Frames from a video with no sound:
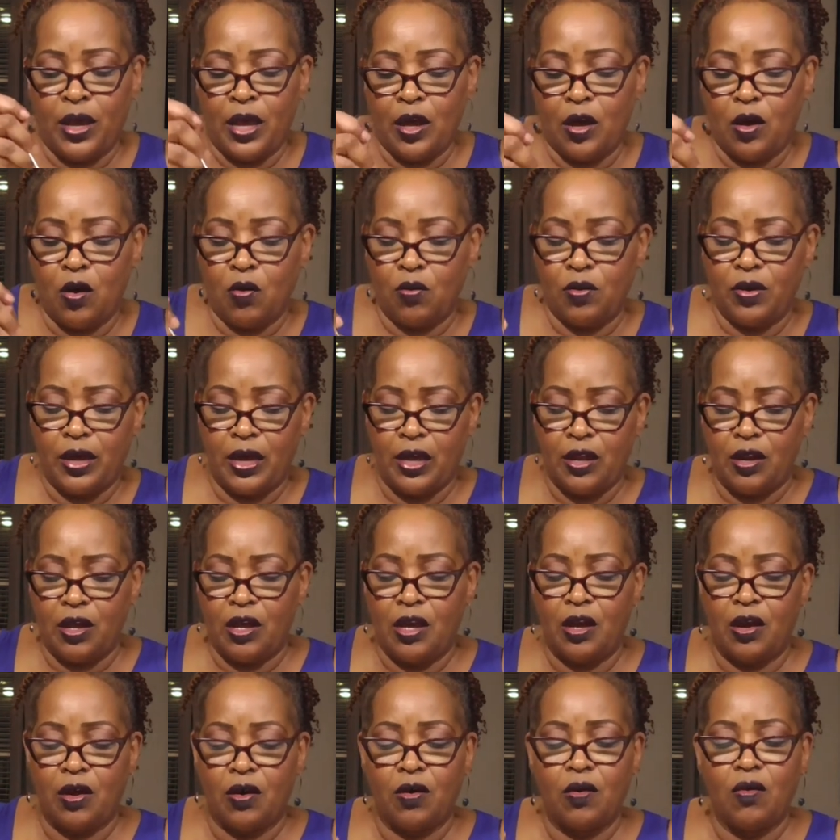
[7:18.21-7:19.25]
he gonna get
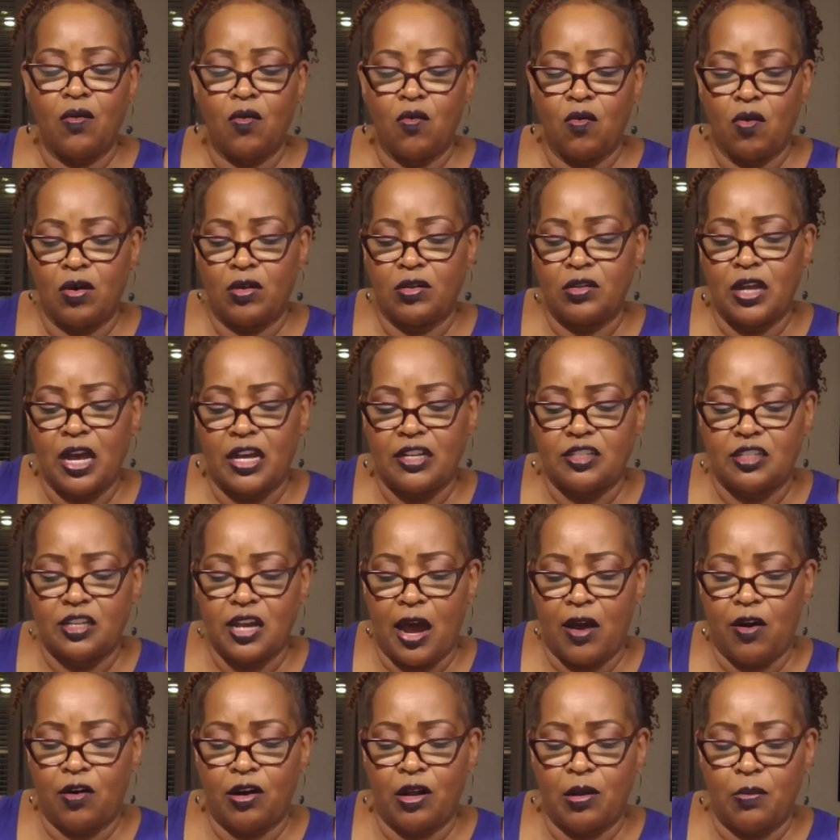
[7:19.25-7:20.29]
here on that
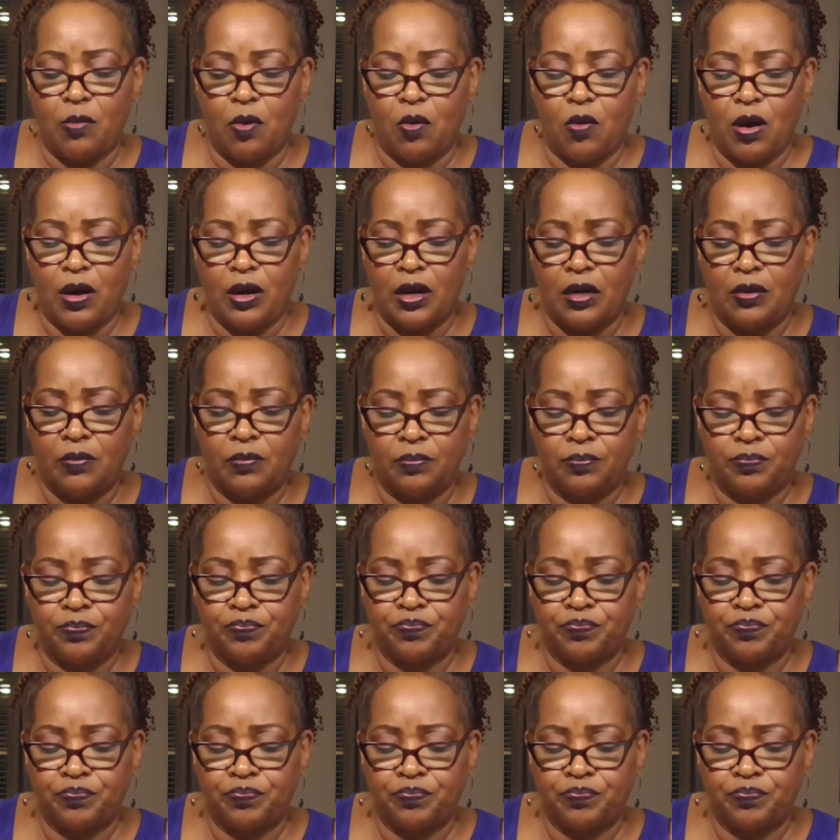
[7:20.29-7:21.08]
Saturday morning.